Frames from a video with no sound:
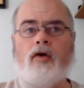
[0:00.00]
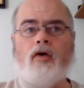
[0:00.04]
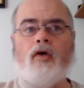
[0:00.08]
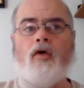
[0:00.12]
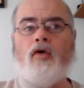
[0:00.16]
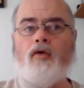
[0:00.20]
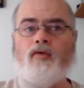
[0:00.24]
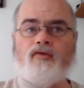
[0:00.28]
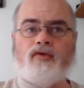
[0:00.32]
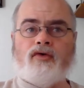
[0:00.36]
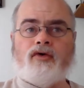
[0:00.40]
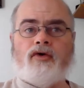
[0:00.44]

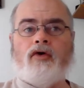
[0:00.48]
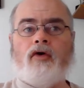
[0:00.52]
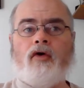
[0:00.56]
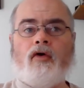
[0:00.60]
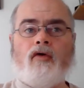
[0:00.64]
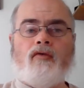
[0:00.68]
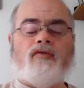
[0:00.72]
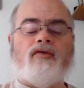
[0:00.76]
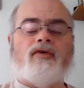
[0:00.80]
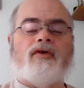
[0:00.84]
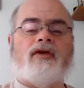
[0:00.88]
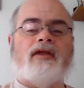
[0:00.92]
over and
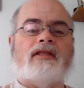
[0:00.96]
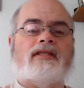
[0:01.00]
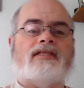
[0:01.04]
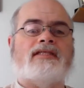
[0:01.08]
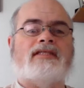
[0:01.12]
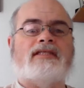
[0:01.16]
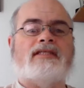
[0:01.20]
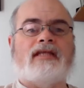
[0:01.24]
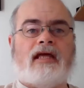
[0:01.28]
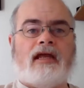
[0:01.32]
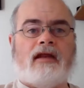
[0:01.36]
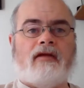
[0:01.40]
over
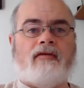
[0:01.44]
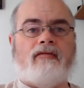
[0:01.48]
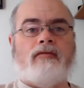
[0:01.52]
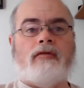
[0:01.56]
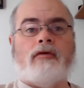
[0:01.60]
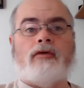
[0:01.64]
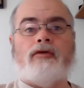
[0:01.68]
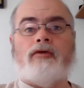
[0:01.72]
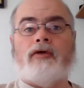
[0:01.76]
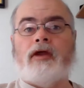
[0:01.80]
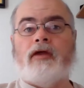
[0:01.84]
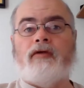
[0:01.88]
instead of
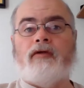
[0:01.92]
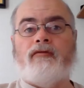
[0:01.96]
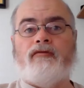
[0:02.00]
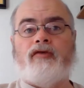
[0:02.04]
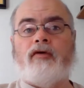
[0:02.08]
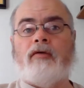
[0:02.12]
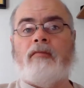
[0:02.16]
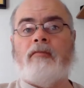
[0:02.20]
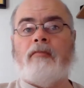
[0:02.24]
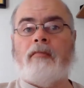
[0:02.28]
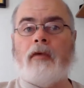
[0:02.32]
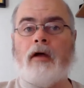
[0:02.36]
learning
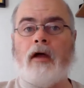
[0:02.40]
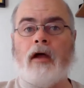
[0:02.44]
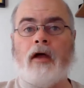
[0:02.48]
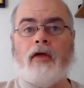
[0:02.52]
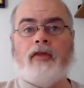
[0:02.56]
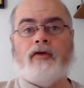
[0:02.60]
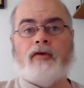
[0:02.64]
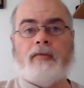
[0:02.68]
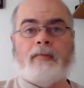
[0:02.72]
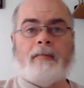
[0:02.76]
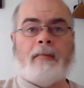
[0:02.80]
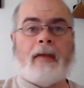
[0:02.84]
from
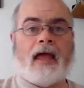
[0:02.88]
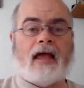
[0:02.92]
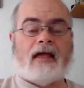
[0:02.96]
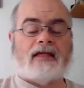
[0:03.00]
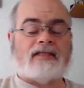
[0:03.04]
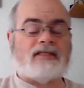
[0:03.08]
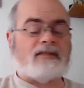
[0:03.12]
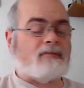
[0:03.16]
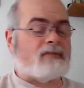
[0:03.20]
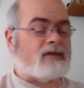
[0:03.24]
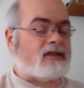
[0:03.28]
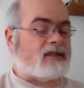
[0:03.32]
other
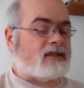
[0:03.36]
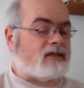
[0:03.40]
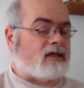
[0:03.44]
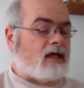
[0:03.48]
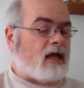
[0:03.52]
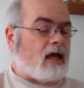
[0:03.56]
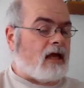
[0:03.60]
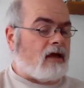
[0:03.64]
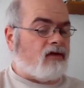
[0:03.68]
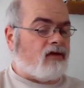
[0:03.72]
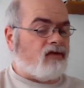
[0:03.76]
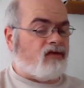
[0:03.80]
past
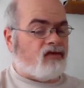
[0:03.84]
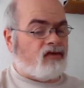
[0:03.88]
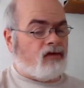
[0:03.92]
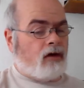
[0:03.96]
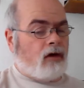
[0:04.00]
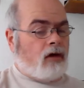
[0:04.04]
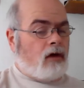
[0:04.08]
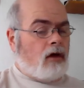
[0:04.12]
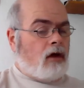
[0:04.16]
mistakes.